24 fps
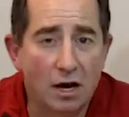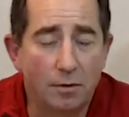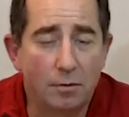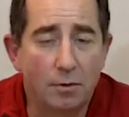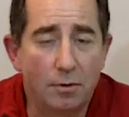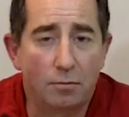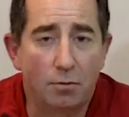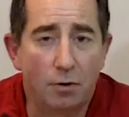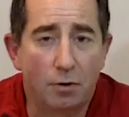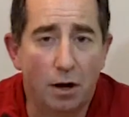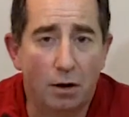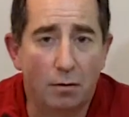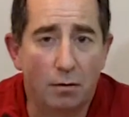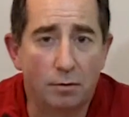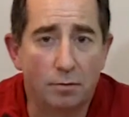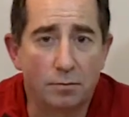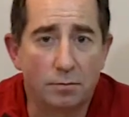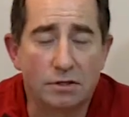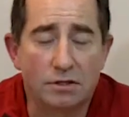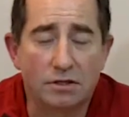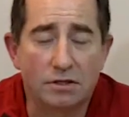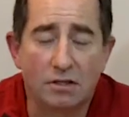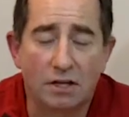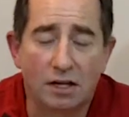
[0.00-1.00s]
common
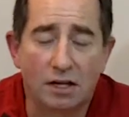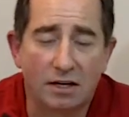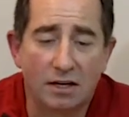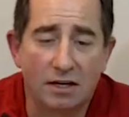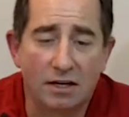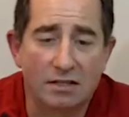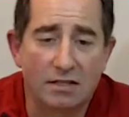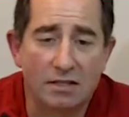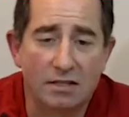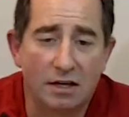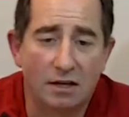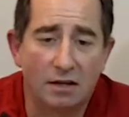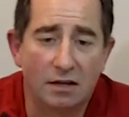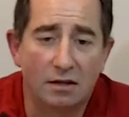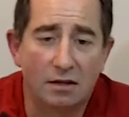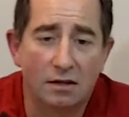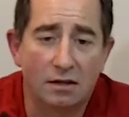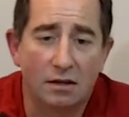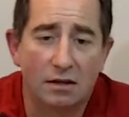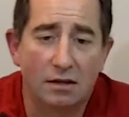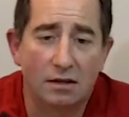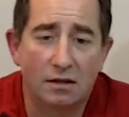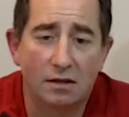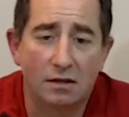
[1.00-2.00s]
problems is, like I said,
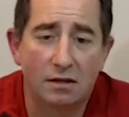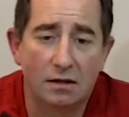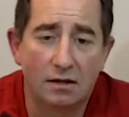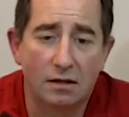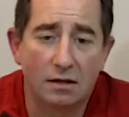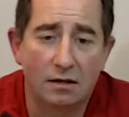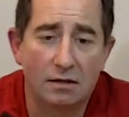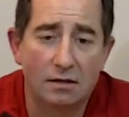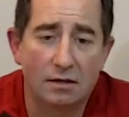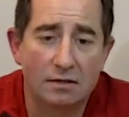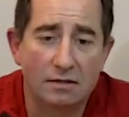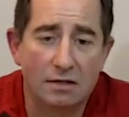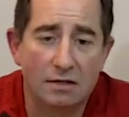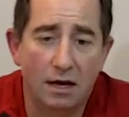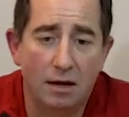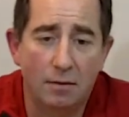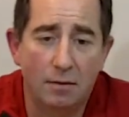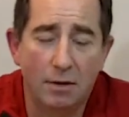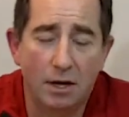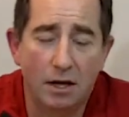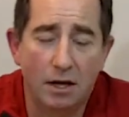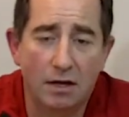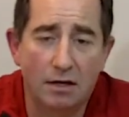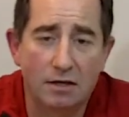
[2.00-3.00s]

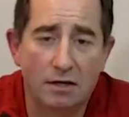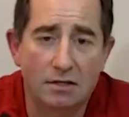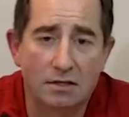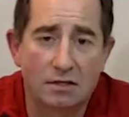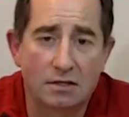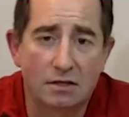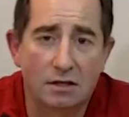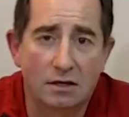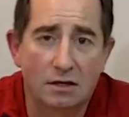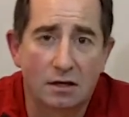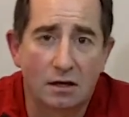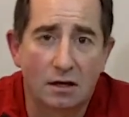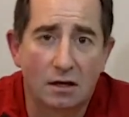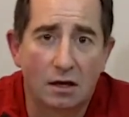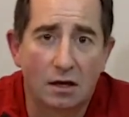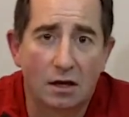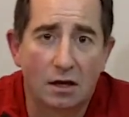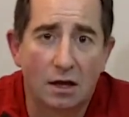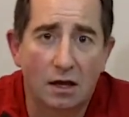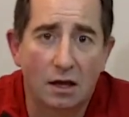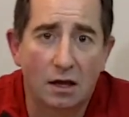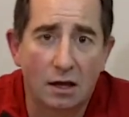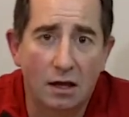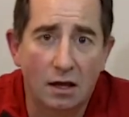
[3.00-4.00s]
diabetics
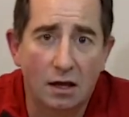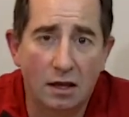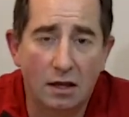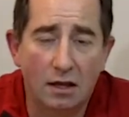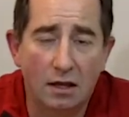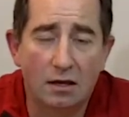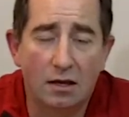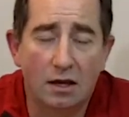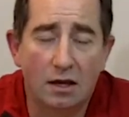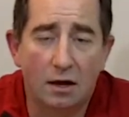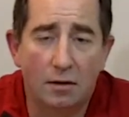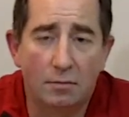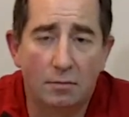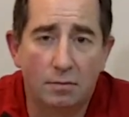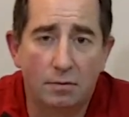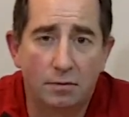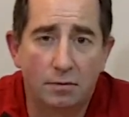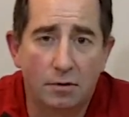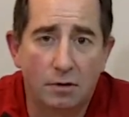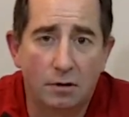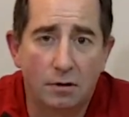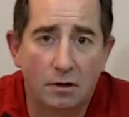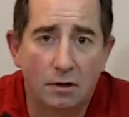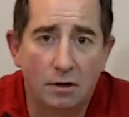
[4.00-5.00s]
end up
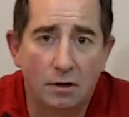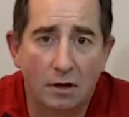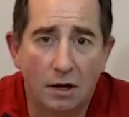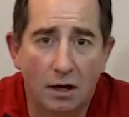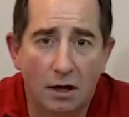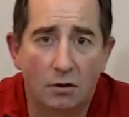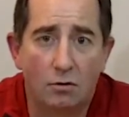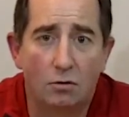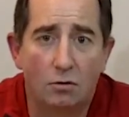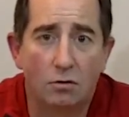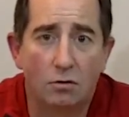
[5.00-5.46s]
not